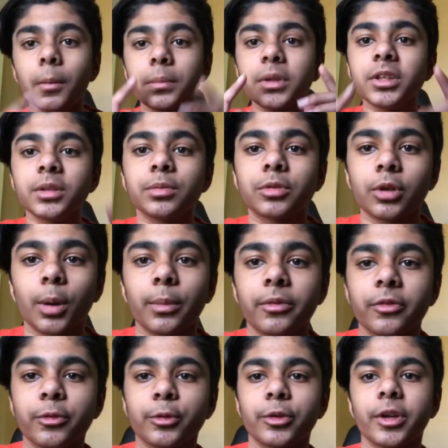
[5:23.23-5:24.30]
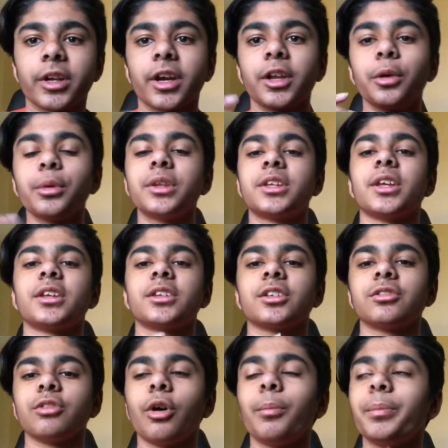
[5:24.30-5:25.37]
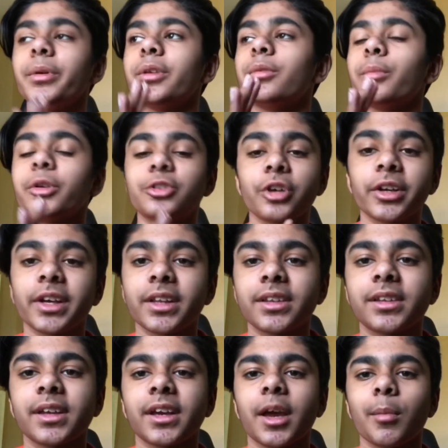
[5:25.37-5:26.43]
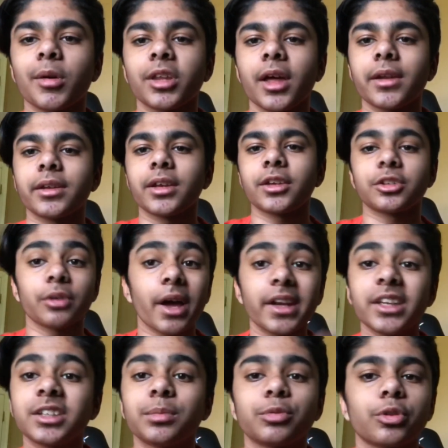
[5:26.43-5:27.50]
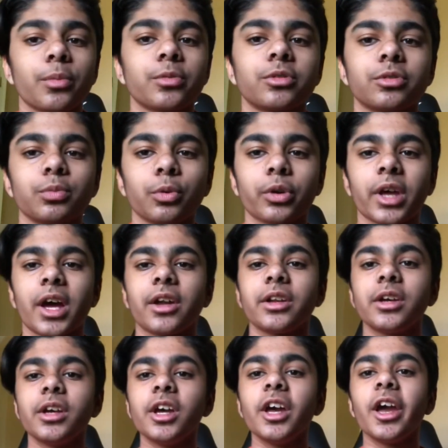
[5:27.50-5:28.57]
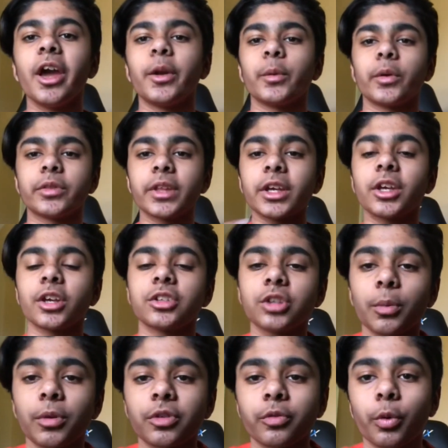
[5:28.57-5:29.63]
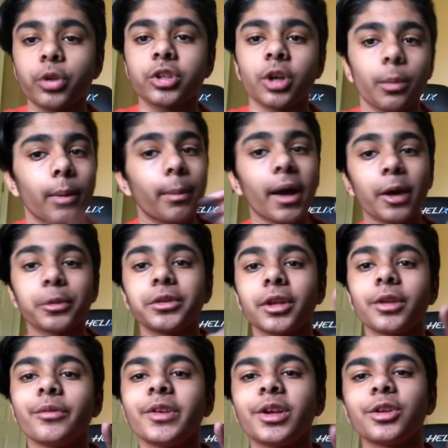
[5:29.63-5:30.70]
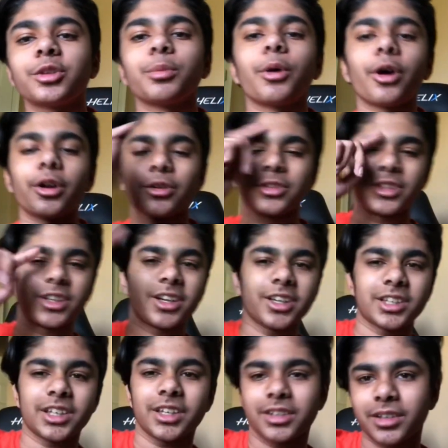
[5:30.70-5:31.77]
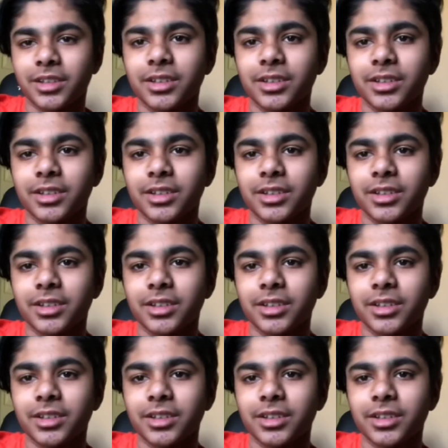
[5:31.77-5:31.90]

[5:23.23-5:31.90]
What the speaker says: Please subscribe if you're already. I know I'd say this a lot, but we're trying to get to 10k by the end of the year, so any subscriptions will count. Anyway, thank you all so much for watching. I'll be back with another video tomorrow, and I'll see you guys later.